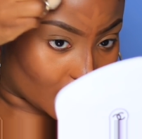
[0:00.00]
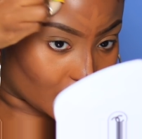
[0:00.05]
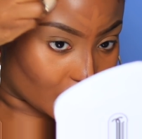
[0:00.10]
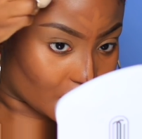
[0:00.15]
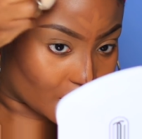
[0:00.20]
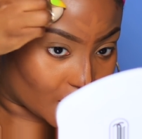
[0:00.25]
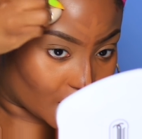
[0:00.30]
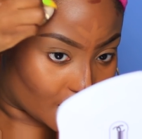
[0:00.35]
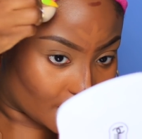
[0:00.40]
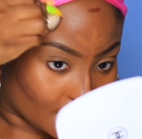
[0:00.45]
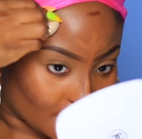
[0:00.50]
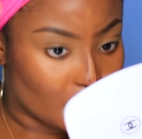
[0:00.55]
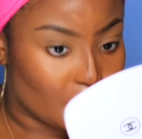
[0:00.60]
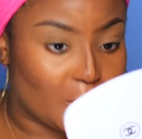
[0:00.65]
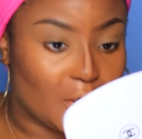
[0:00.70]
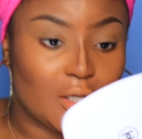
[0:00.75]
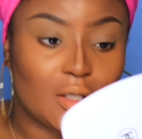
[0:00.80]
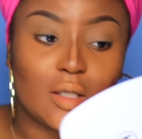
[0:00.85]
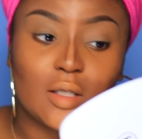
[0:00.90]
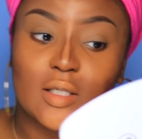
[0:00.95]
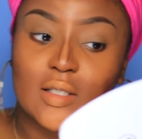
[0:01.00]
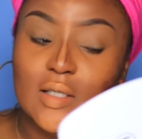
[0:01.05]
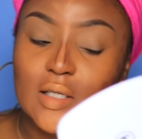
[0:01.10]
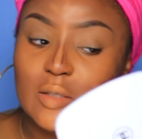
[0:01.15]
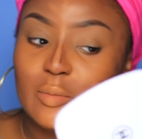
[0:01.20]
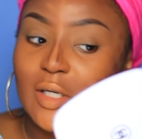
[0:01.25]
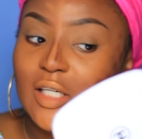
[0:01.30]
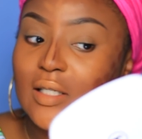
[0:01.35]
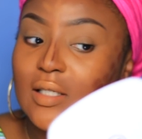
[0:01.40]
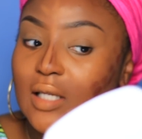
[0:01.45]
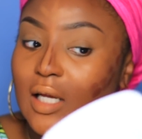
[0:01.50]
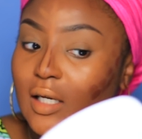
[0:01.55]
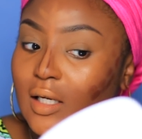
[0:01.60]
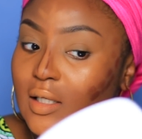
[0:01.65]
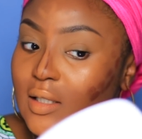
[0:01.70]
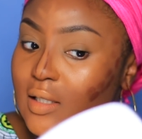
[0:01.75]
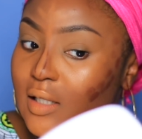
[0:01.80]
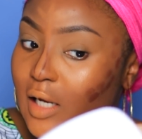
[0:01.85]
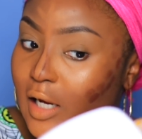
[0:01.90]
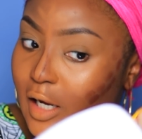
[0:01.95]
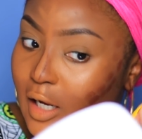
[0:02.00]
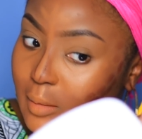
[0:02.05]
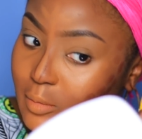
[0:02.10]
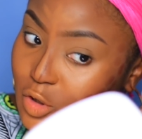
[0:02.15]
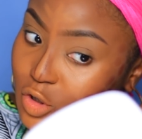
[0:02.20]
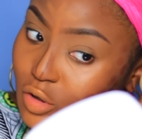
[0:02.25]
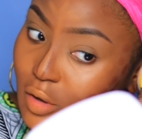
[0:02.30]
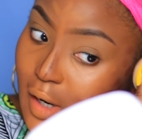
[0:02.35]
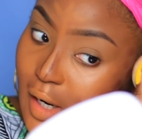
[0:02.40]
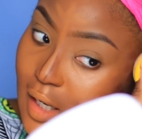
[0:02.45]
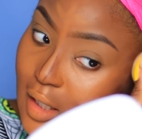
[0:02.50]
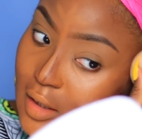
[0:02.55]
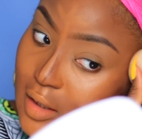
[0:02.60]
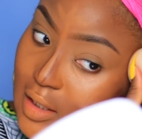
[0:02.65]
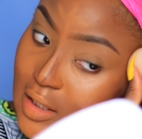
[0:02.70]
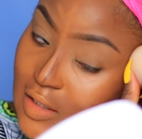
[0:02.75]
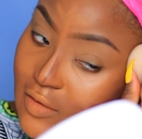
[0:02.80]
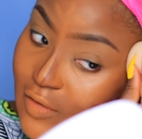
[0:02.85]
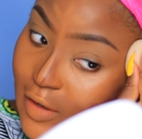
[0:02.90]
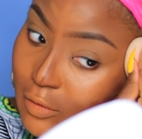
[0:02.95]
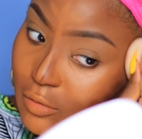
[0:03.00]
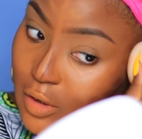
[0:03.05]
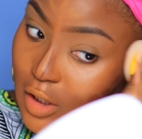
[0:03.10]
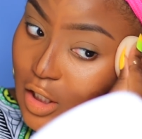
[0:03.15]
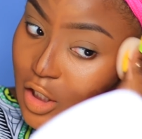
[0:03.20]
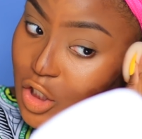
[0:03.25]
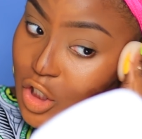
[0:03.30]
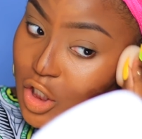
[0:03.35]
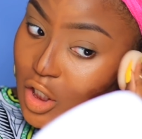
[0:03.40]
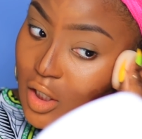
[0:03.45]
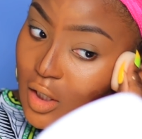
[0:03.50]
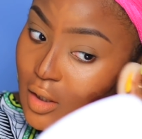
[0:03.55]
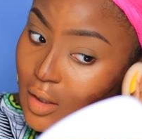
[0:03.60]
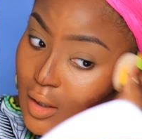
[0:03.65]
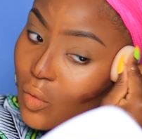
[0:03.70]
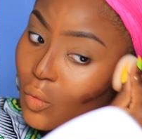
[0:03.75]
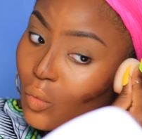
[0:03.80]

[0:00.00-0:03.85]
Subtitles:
All right. Being that this is my second time trying this foundation,